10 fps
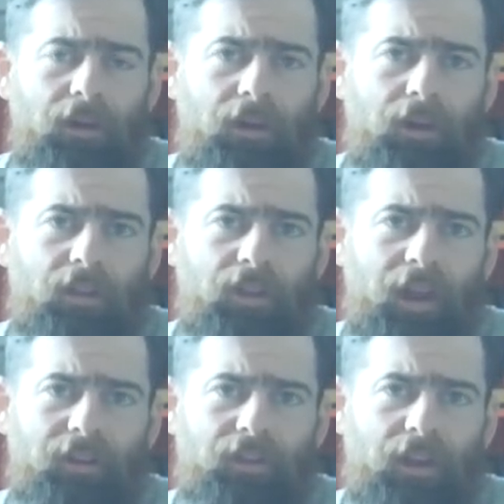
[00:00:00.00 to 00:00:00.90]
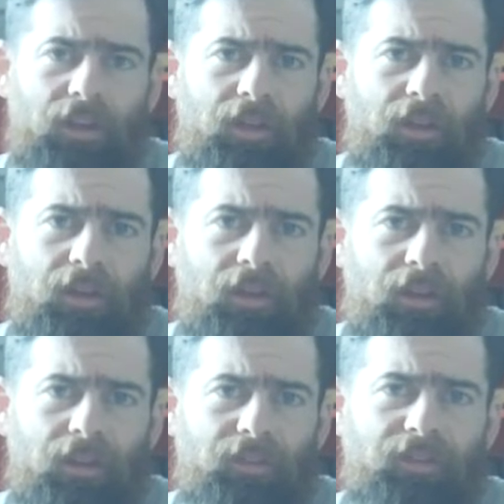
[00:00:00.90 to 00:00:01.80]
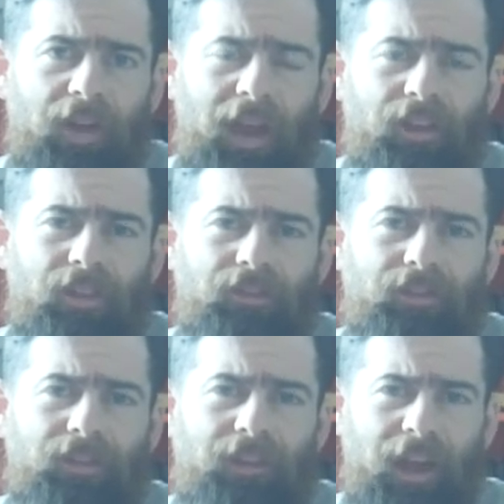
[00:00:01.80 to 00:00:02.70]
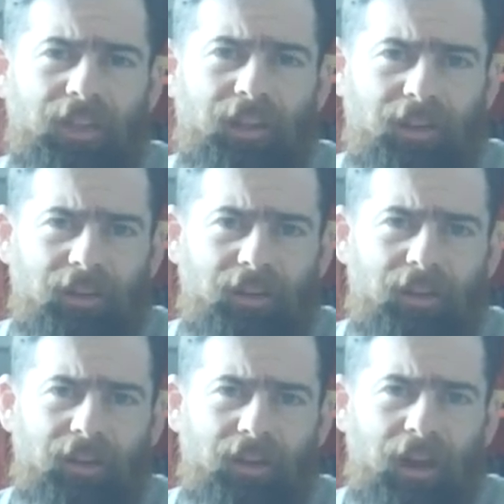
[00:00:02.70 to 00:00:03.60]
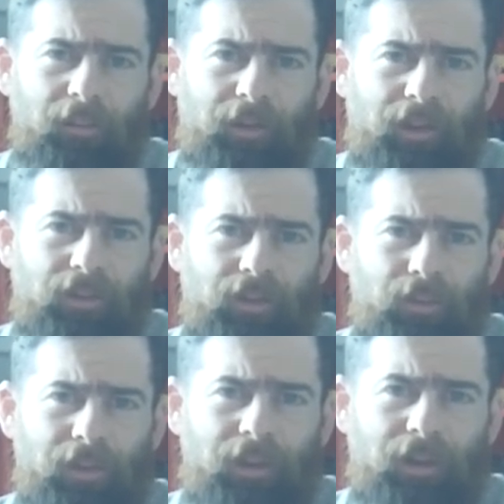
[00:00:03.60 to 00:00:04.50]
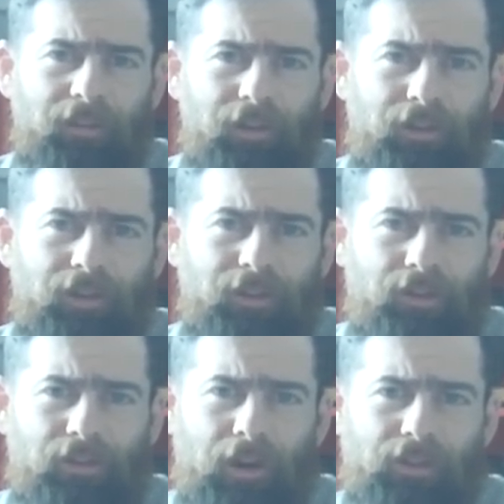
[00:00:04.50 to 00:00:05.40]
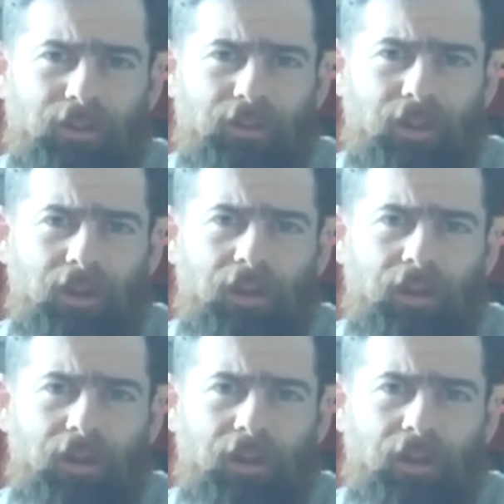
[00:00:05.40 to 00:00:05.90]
it's not just the facts of death and competition within evolutionary structures.